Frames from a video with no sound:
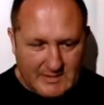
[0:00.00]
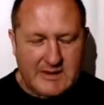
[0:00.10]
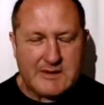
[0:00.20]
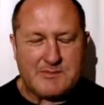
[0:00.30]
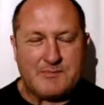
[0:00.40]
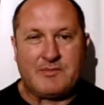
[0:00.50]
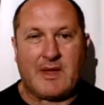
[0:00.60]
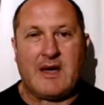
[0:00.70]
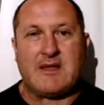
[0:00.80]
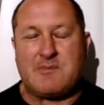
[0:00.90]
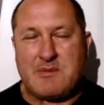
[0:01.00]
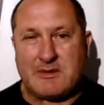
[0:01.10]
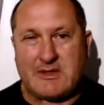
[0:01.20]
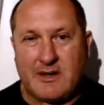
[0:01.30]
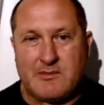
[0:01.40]
Other
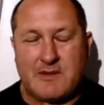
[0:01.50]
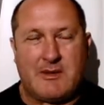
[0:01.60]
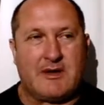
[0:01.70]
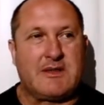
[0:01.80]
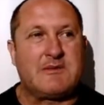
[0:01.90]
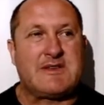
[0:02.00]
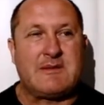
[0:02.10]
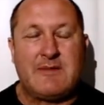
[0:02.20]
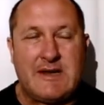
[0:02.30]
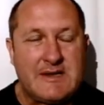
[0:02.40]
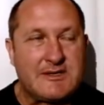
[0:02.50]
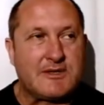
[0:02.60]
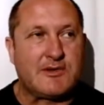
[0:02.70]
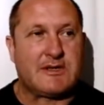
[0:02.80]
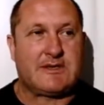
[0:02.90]
people tell me about them, send me links
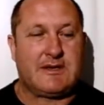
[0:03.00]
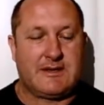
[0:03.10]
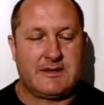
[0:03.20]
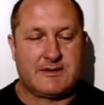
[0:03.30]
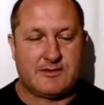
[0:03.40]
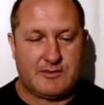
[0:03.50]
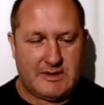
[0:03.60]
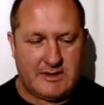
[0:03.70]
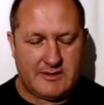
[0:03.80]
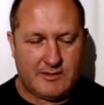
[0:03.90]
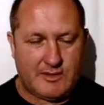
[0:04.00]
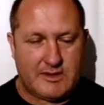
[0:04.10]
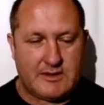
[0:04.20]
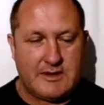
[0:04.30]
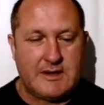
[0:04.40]
to it, and it's really
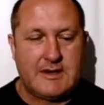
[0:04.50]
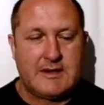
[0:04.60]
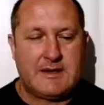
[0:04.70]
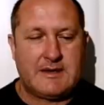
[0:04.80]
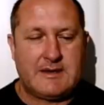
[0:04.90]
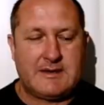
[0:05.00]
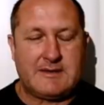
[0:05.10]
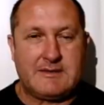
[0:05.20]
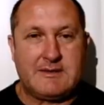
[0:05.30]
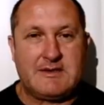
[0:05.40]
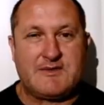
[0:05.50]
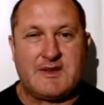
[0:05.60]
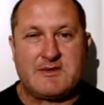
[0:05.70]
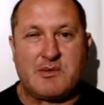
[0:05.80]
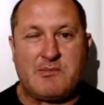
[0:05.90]
annoying. These
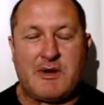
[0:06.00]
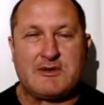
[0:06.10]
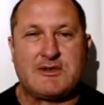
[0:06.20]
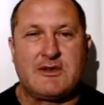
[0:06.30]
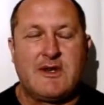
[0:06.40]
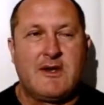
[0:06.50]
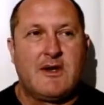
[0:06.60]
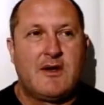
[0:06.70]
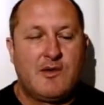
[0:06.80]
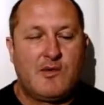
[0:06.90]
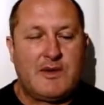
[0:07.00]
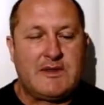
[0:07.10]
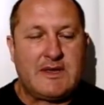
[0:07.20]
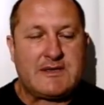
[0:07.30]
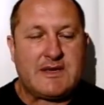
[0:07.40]
Facebook posts,
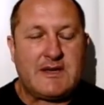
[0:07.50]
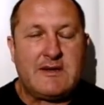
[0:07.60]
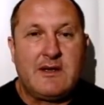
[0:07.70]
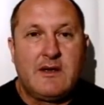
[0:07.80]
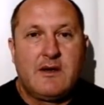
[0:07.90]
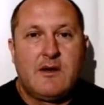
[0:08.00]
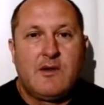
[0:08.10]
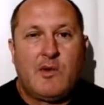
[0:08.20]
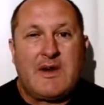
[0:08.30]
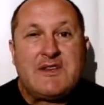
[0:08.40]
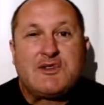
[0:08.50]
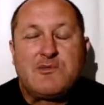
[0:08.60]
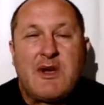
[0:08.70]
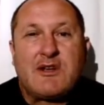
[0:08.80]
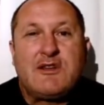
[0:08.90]
when they say, what is
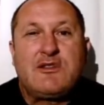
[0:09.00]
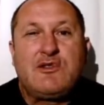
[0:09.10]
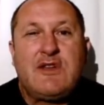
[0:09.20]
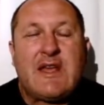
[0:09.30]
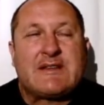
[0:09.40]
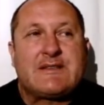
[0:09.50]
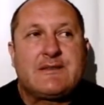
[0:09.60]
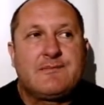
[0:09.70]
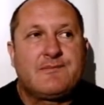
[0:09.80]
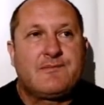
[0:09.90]
Zuma going to do next?